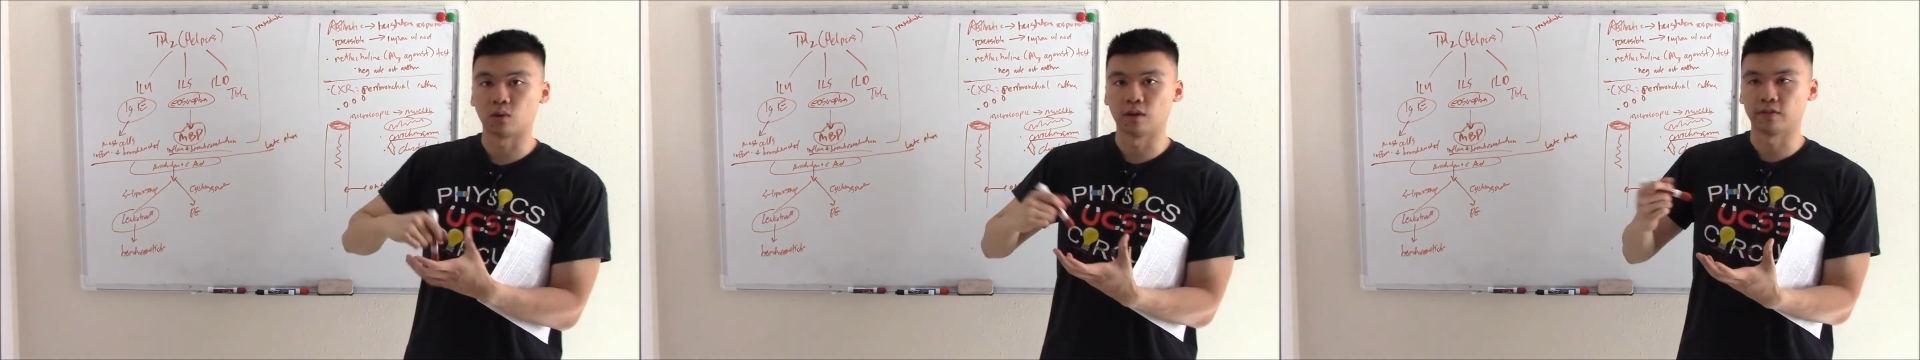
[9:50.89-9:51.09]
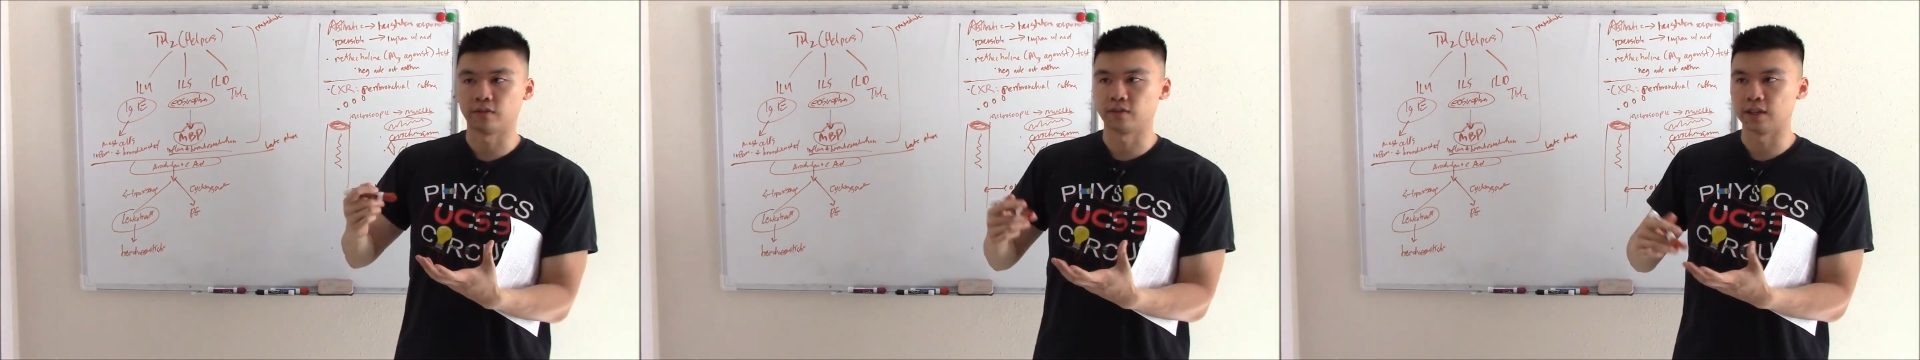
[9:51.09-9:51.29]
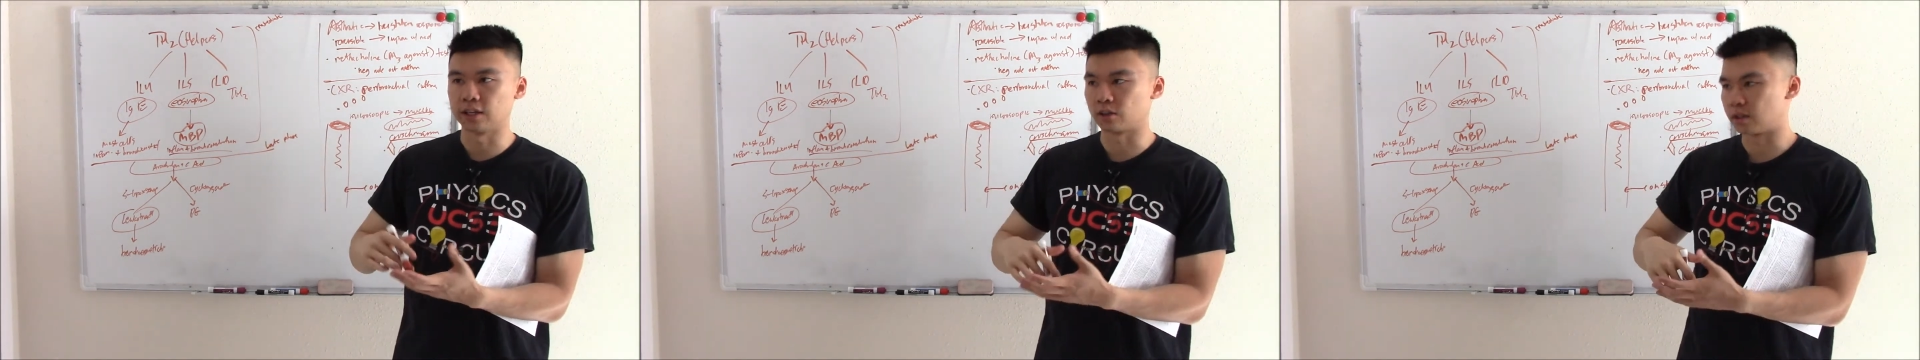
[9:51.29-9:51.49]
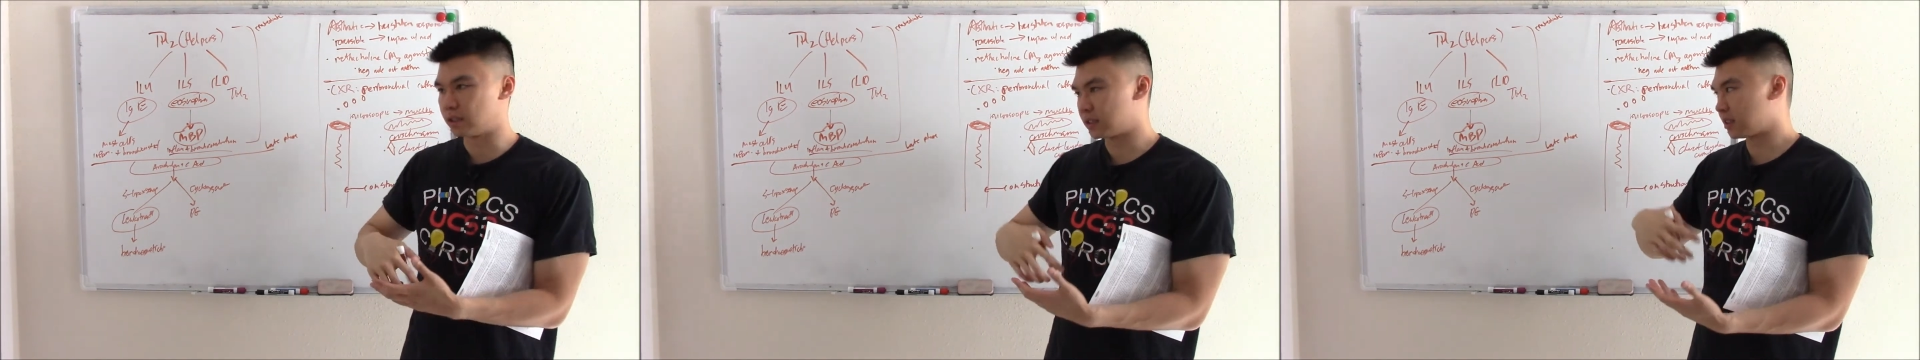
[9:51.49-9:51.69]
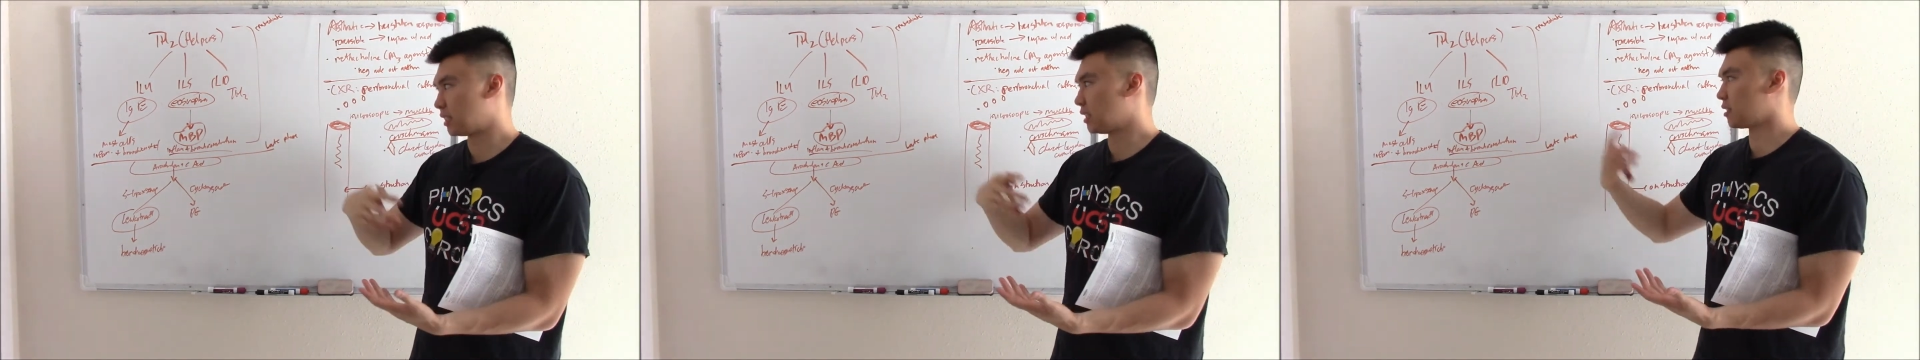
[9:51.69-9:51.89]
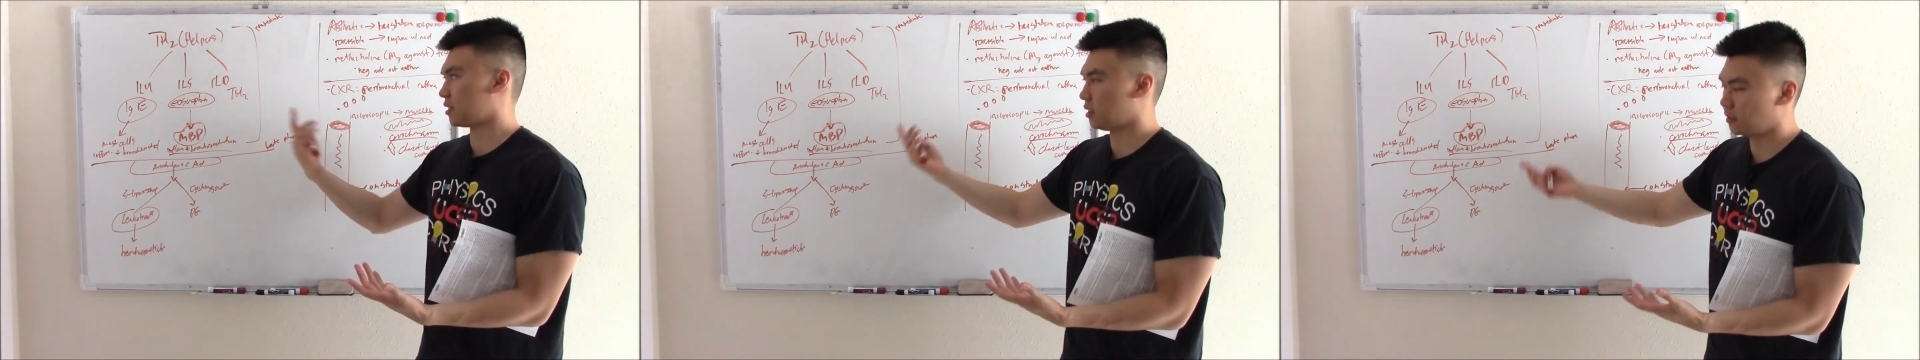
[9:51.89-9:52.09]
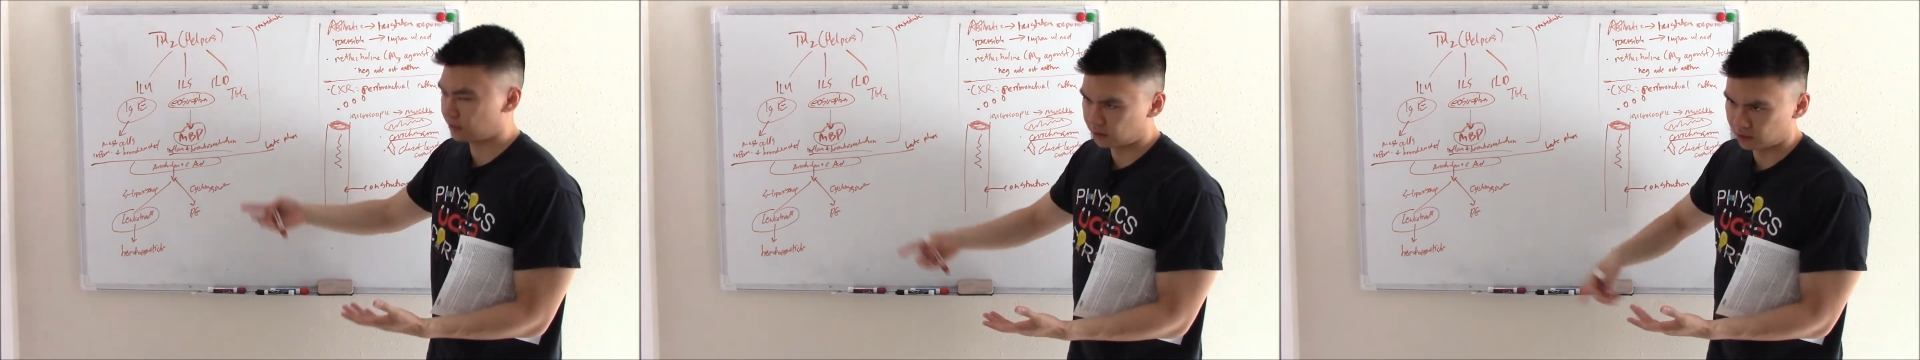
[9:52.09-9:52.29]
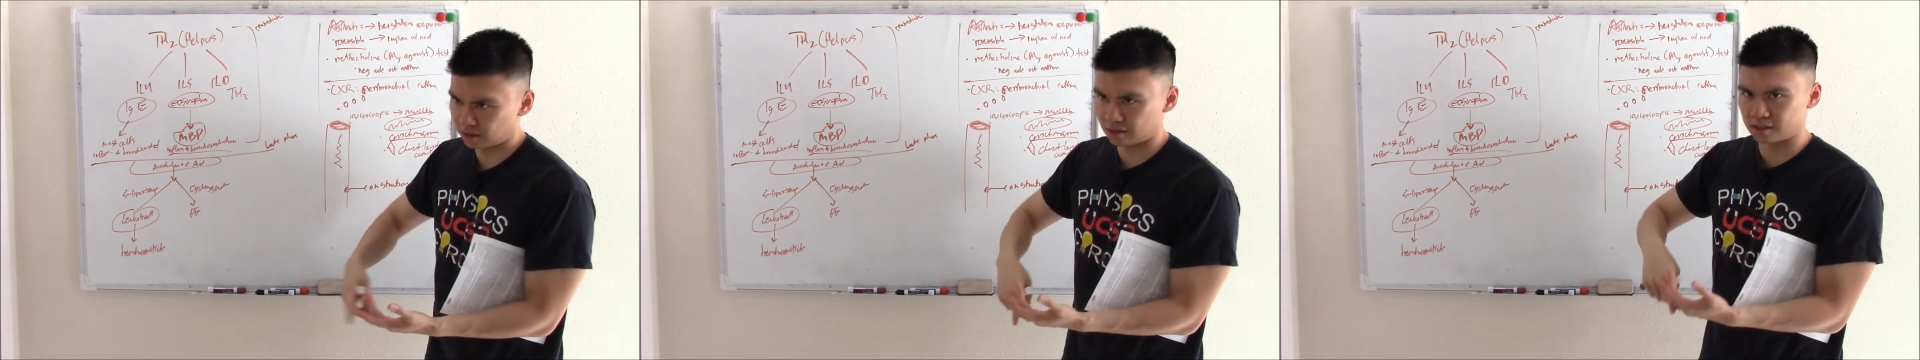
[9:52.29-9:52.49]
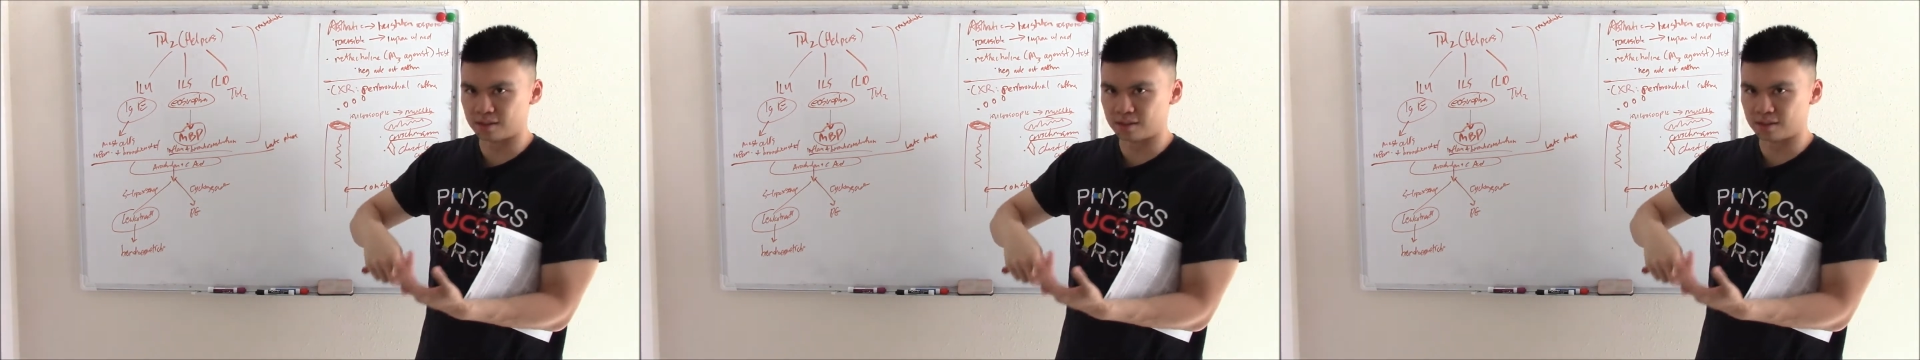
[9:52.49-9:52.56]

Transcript: with increased eosinophils